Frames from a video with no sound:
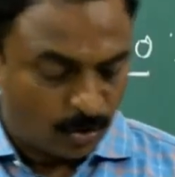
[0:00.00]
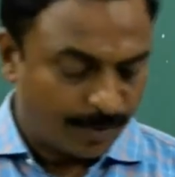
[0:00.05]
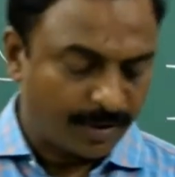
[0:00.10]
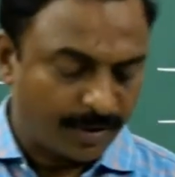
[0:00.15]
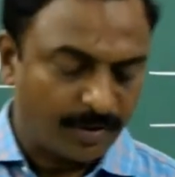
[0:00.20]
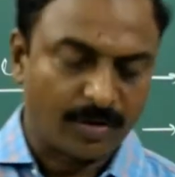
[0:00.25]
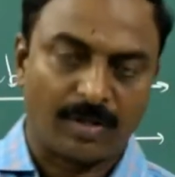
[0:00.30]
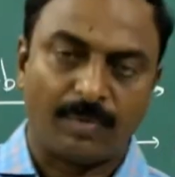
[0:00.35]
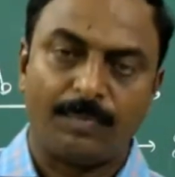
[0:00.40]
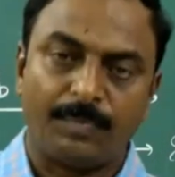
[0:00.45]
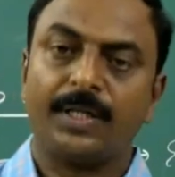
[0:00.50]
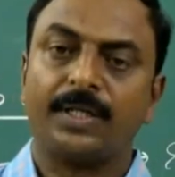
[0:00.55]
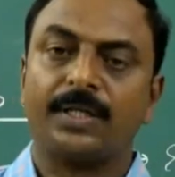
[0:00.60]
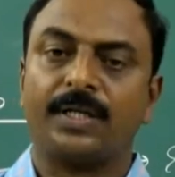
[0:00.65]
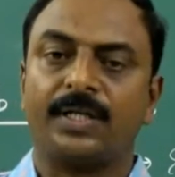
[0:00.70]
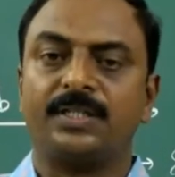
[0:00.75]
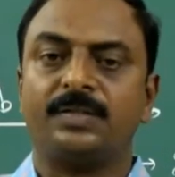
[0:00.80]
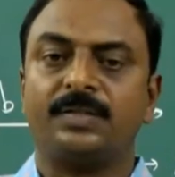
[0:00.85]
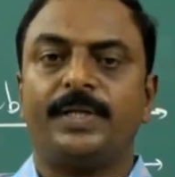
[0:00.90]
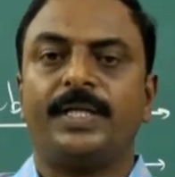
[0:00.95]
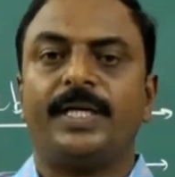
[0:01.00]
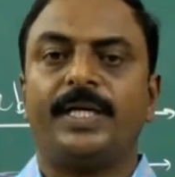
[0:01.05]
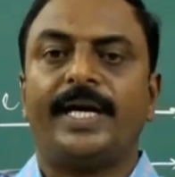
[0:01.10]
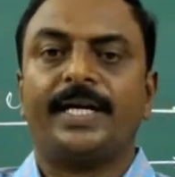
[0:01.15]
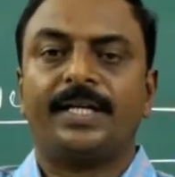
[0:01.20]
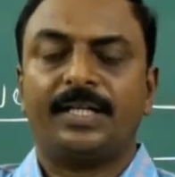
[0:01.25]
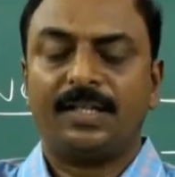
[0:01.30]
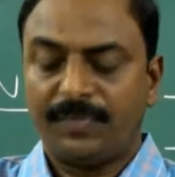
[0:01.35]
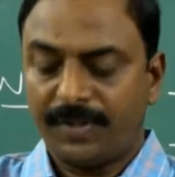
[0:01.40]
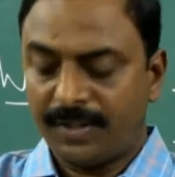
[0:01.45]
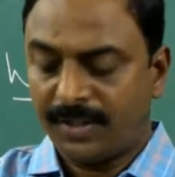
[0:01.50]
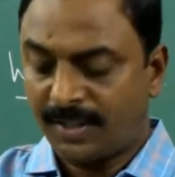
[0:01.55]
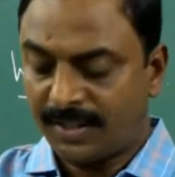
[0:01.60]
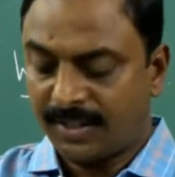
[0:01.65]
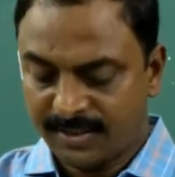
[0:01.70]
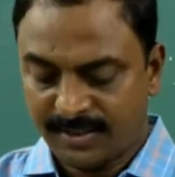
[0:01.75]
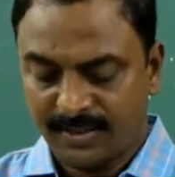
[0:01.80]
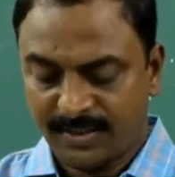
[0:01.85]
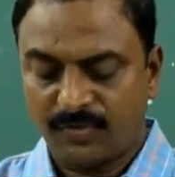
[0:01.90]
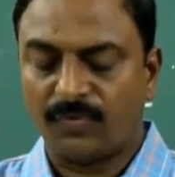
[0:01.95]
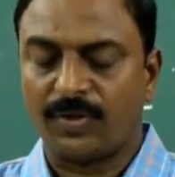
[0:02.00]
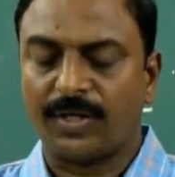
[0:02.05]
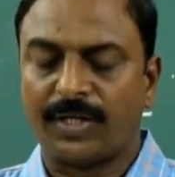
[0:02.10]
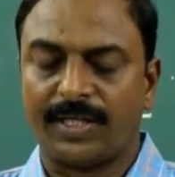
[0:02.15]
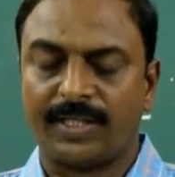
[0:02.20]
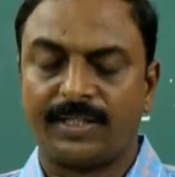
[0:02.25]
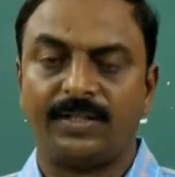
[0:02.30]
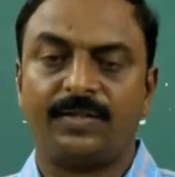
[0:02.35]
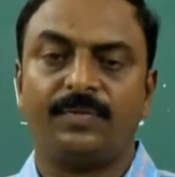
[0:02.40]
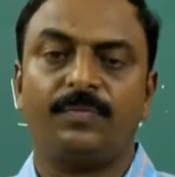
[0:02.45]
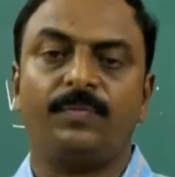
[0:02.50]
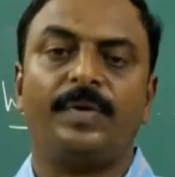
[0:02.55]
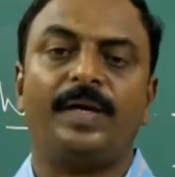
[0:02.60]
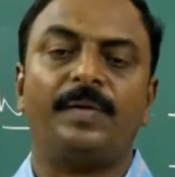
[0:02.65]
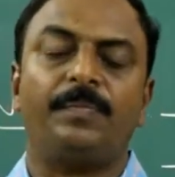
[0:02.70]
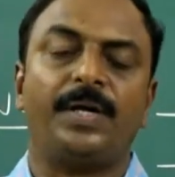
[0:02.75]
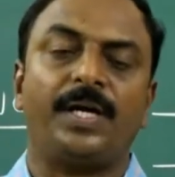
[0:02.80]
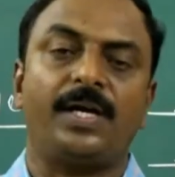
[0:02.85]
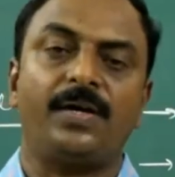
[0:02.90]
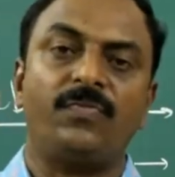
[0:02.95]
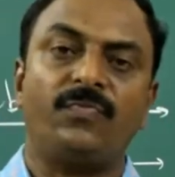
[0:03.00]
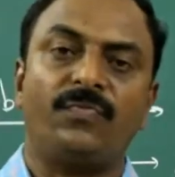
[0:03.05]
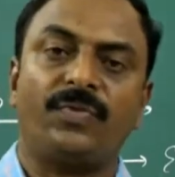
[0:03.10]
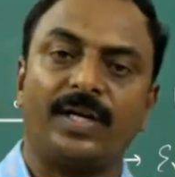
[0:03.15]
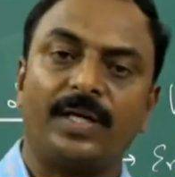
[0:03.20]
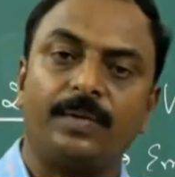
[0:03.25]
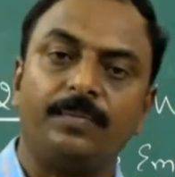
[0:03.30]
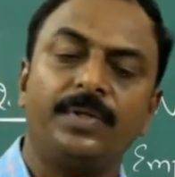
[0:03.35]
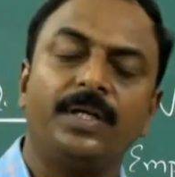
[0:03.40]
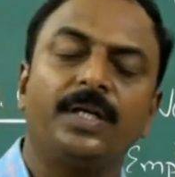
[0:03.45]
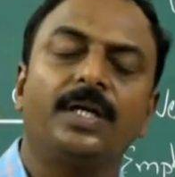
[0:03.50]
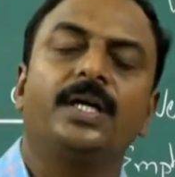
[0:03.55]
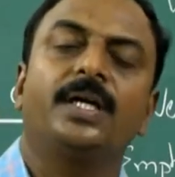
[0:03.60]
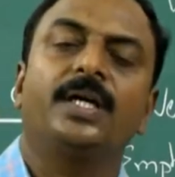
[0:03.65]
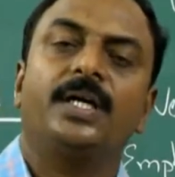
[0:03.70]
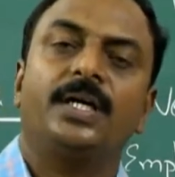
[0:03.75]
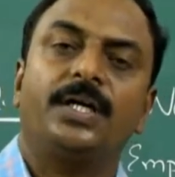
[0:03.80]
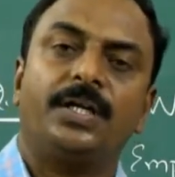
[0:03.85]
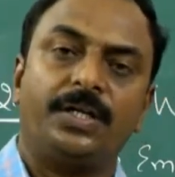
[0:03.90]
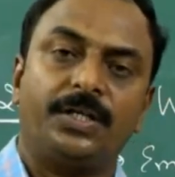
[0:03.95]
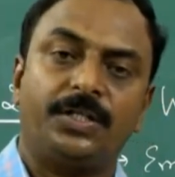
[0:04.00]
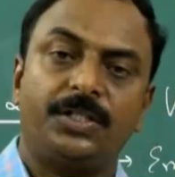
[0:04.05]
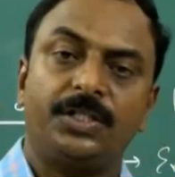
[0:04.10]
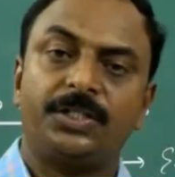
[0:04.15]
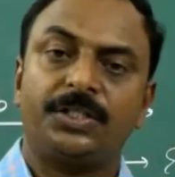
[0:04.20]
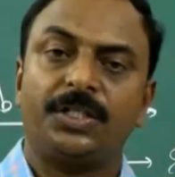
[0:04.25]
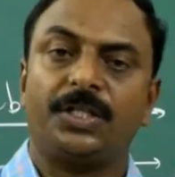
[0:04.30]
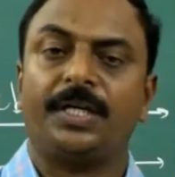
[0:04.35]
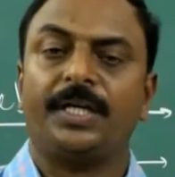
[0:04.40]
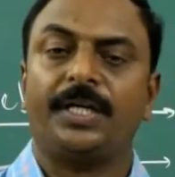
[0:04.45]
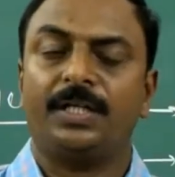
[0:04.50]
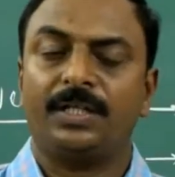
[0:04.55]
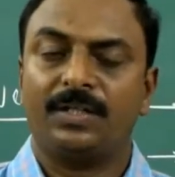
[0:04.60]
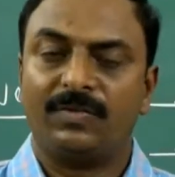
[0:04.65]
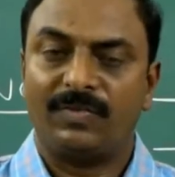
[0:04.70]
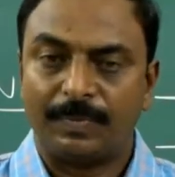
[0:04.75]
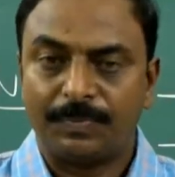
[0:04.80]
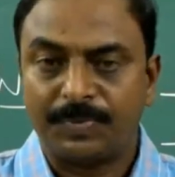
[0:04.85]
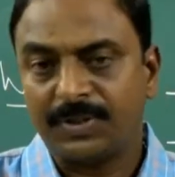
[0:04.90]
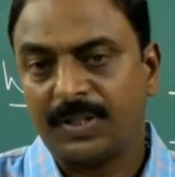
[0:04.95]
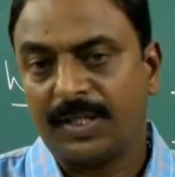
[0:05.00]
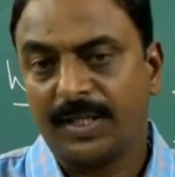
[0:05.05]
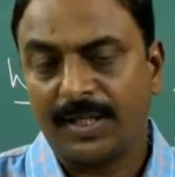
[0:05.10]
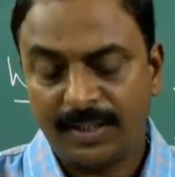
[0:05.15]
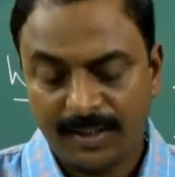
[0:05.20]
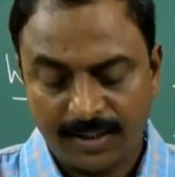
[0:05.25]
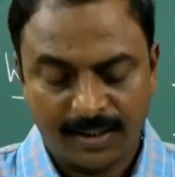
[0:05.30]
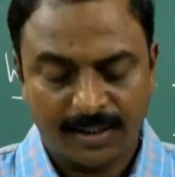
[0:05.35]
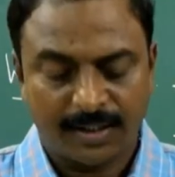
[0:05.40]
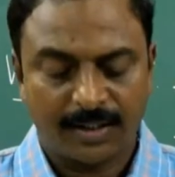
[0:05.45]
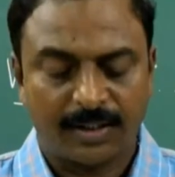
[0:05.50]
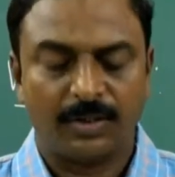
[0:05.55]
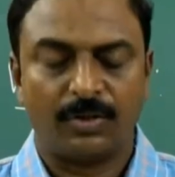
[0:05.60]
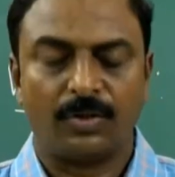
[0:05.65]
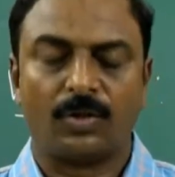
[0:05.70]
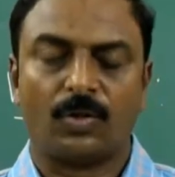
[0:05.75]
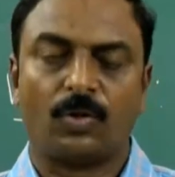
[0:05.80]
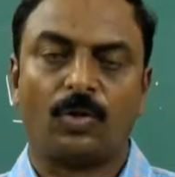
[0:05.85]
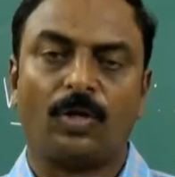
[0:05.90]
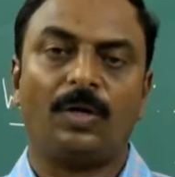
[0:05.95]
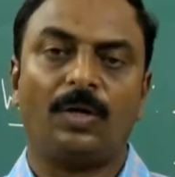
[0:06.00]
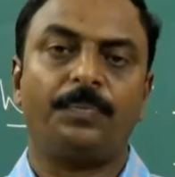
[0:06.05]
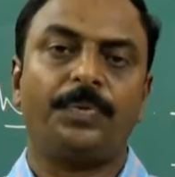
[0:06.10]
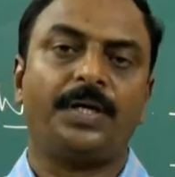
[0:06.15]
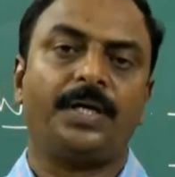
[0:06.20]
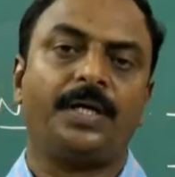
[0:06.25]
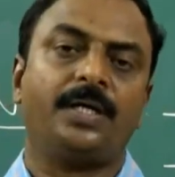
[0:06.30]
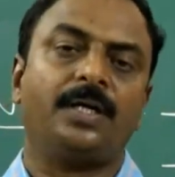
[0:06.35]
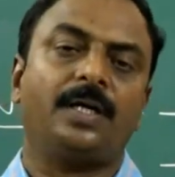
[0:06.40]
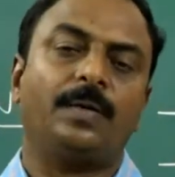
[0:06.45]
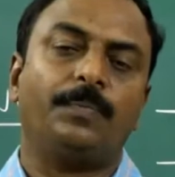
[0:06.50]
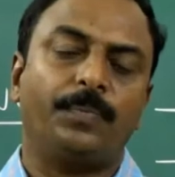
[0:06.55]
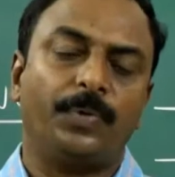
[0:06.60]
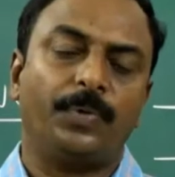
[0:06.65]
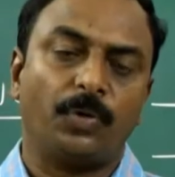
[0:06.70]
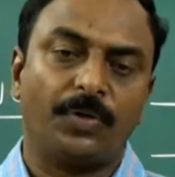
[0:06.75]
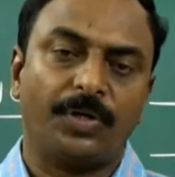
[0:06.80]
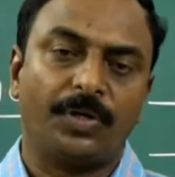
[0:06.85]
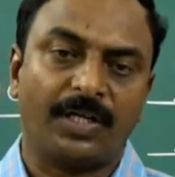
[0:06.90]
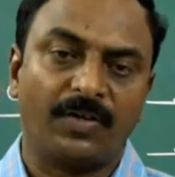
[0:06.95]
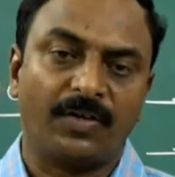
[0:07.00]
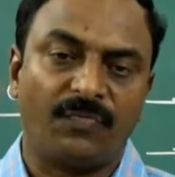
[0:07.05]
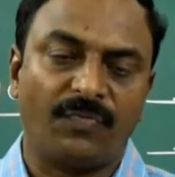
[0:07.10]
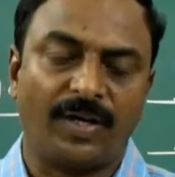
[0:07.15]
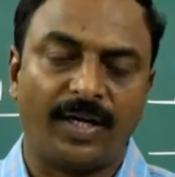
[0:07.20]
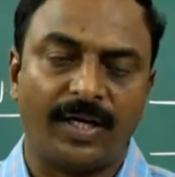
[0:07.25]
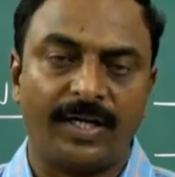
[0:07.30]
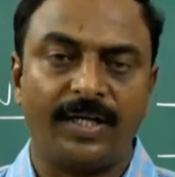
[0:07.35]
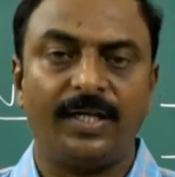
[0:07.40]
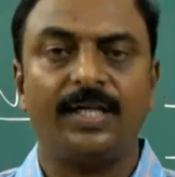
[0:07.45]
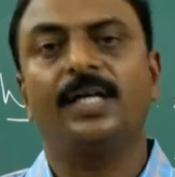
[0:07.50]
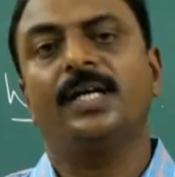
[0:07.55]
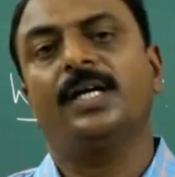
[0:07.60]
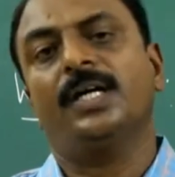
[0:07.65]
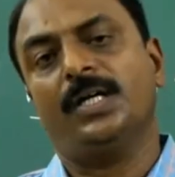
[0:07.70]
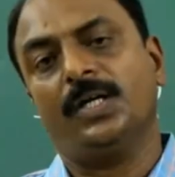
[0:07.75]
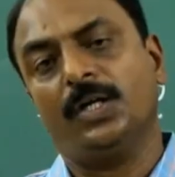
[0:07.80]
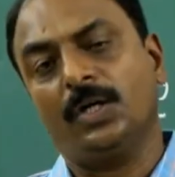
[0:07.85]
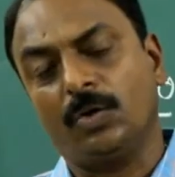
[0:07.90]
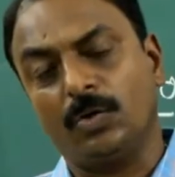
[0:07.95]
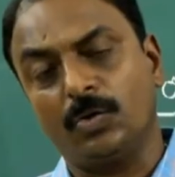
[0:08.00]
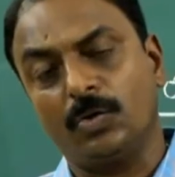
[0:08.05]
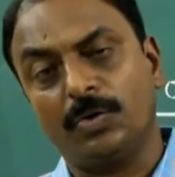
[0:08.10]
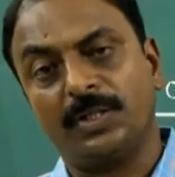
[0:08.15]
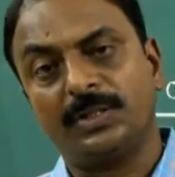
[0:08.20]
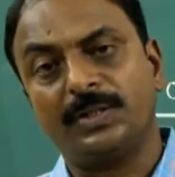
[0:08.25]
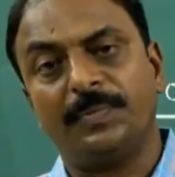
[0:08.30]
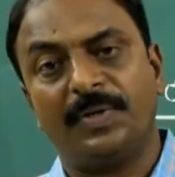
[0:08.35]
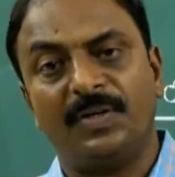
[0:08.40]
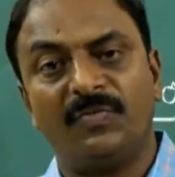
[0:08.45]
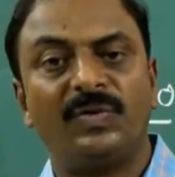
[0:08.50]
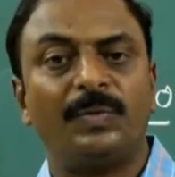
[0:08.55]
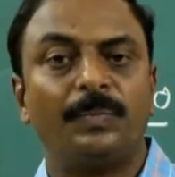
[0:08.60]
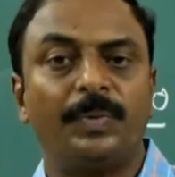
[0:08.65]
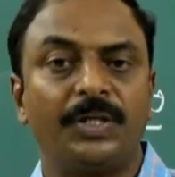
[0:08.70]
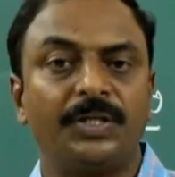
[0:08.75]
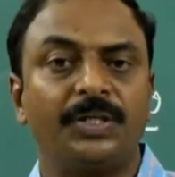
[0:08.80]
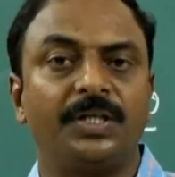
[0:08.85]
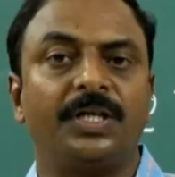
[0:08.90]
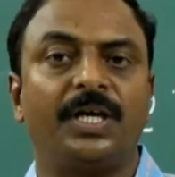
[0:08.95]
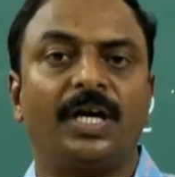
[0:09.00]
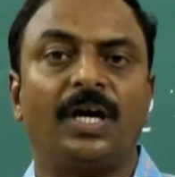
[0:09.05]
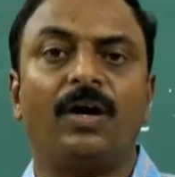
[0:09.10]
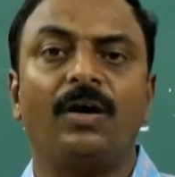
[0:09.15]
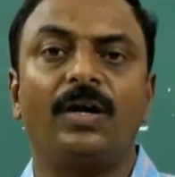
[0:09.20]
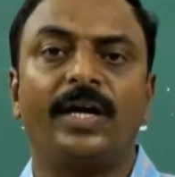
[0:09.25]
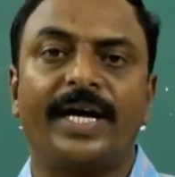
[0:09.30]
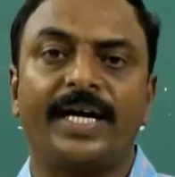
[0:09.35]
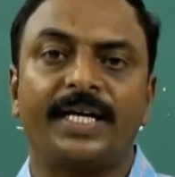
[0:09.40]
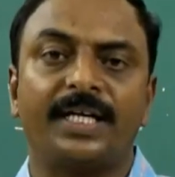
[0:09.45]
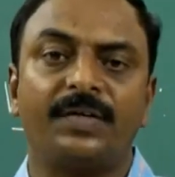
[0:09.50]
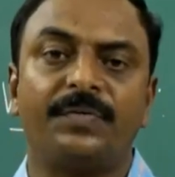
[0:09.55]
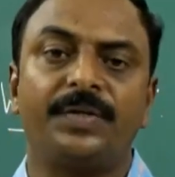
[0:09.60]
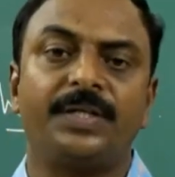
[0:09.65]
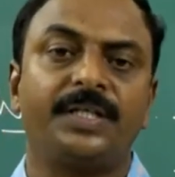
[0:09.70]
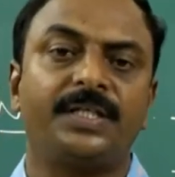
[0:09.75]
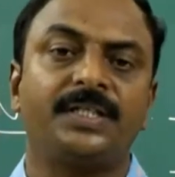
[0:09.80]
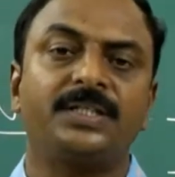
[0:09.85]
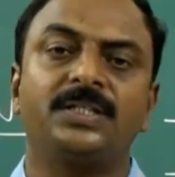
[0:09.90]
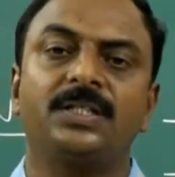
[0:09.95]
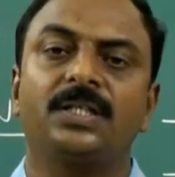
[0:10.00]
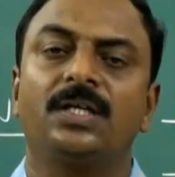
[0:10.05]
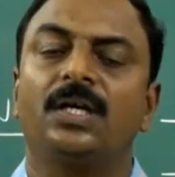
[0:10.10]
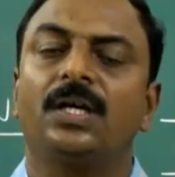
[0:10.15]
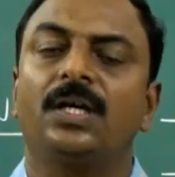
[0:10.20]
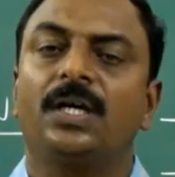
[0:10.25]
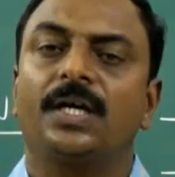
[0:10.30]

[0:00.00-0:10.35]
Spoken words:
you might have come across many activities. For example, maybe from registering to the website, you are copying, uploading a file, downloading some information, all activities